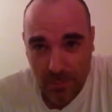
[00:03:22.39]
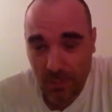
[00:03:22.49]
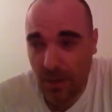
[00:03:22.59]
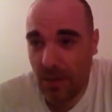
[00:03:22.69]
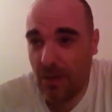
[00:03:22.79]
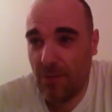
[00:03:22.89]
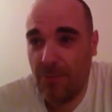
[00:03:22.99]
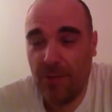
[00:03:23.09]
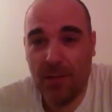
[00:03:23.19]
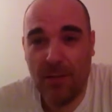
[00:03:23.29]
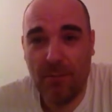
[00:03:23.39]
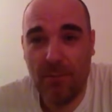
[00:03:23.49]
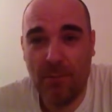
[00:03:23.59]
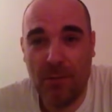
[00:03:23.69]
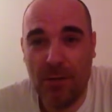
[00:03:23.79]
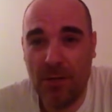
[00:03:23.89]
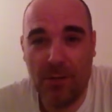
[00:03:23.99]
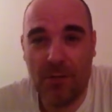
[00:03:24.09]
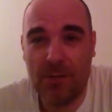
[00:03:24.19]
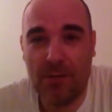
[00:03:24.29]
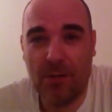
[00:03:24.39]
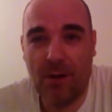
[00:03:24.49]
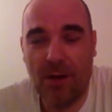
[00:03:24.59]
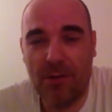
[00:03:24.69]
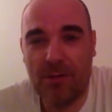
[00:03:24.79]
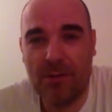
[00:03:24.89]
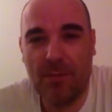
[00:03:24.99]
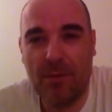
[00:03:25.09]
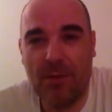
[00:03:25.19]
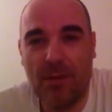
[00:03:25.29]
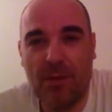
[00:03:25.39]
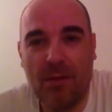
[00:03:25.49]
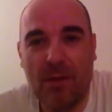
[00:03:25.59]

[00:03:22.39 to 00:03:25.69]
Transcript: there are freaking murderers around or something, you know.